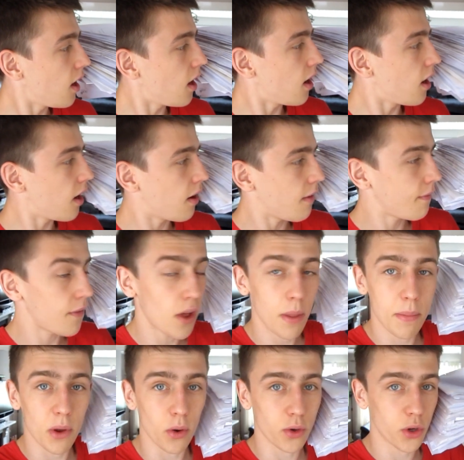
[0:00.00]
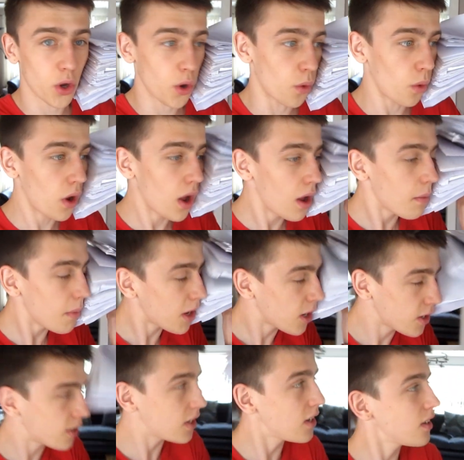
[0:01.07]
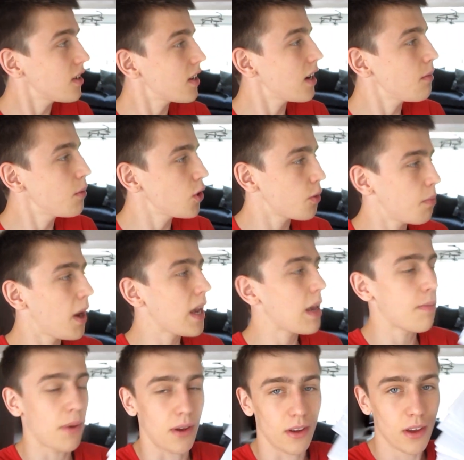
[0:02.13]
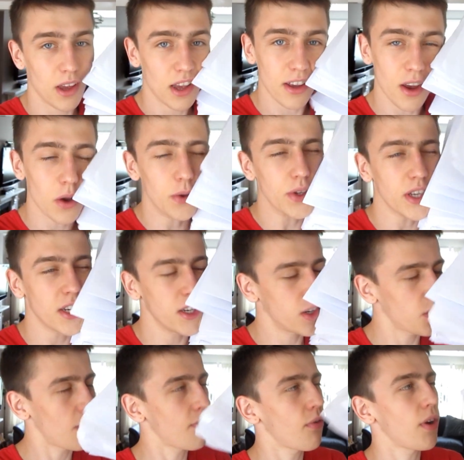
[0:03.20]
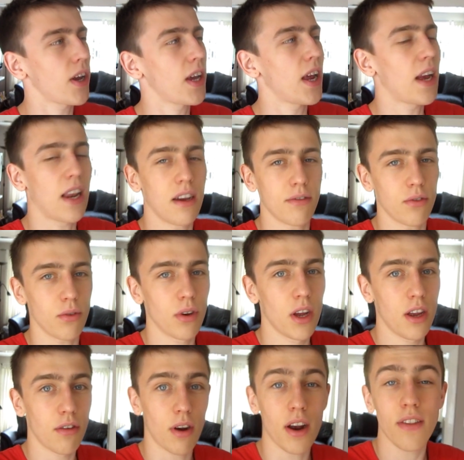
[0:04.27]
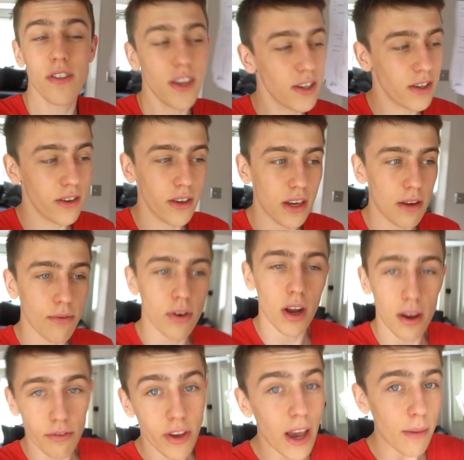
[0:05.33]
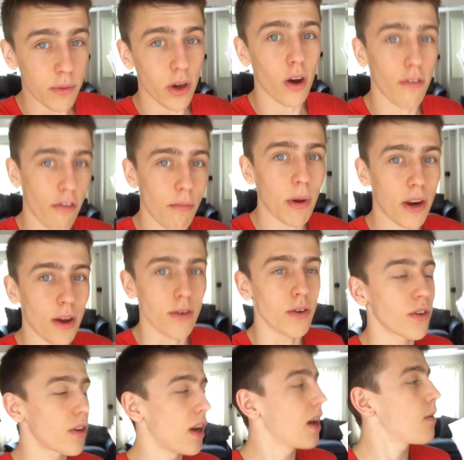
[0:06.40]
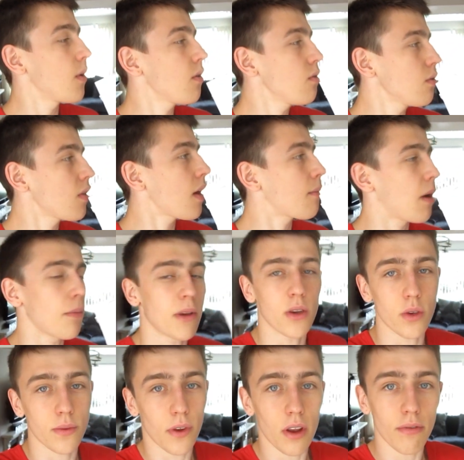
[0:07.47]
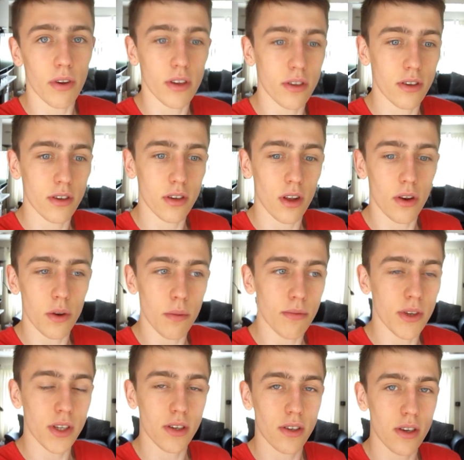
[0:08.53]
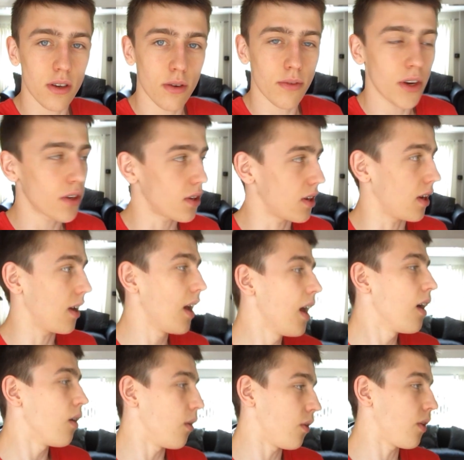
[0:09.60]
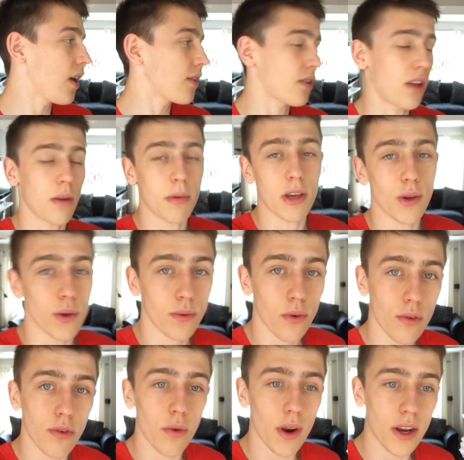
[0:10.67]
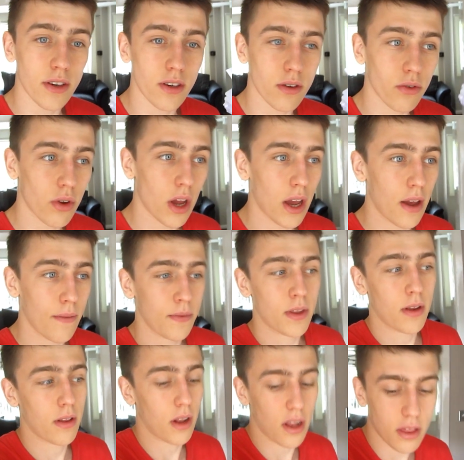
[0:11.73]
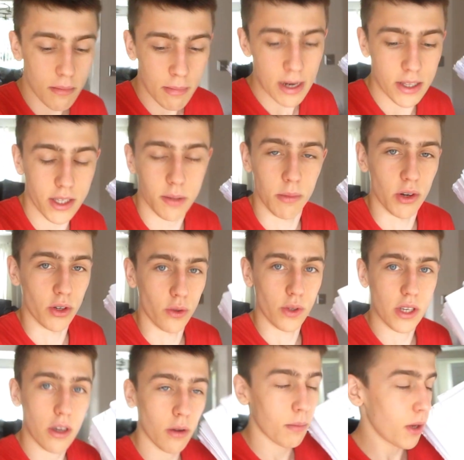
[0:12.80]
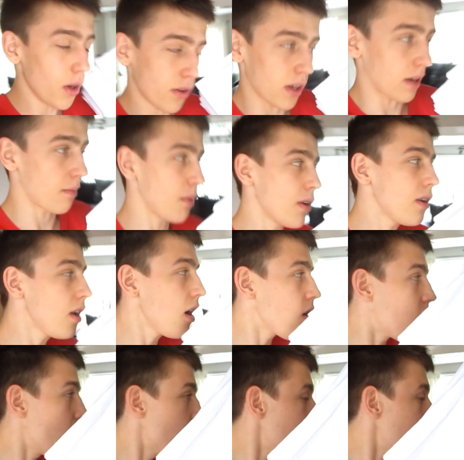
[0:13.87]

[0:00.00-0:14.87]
Feather Pure 2. Because this is how much paper goes into a frickin' A-level. Right, and this isn't even, I've kept half of my notes. I'm like, oh, that might be useful if I start doing physics in university. Or that's gonna be useful for when I do like the maths modules in computing. But no.